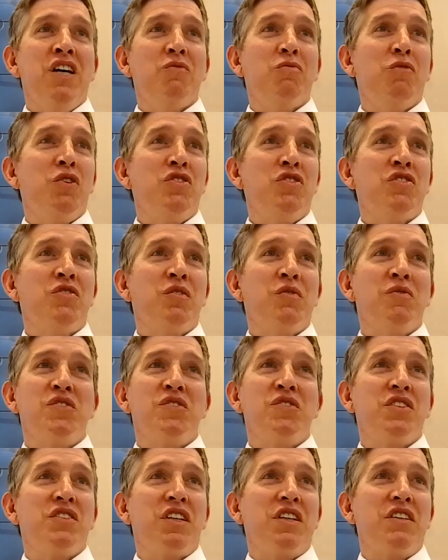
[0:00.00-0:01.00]
Most of them
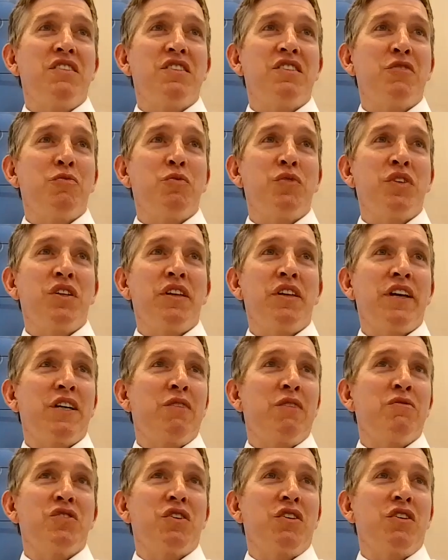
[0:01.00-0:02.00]
just say simply like,
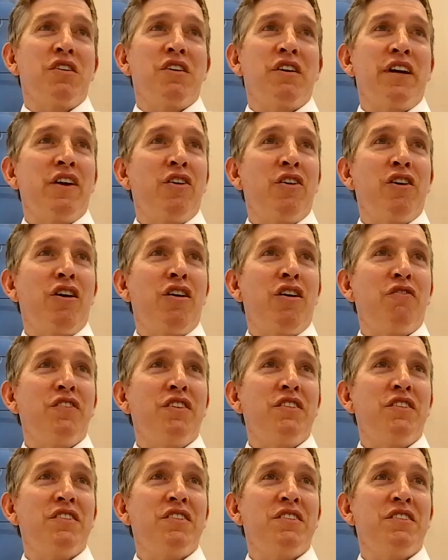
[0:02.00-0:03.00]
"I'm sorry, our
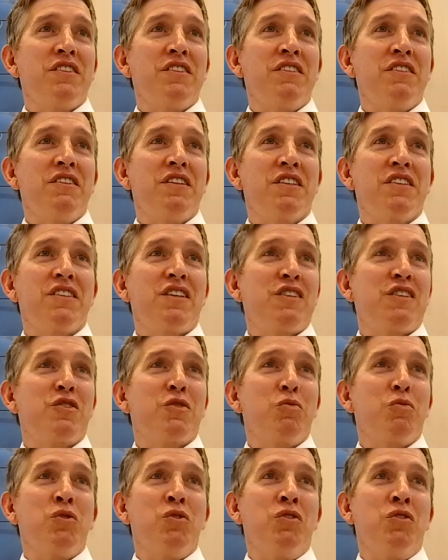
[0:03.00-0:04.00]
office isn't
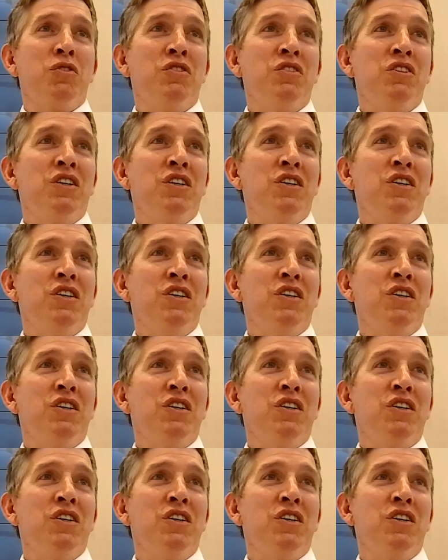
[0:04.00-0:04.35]
accessible,"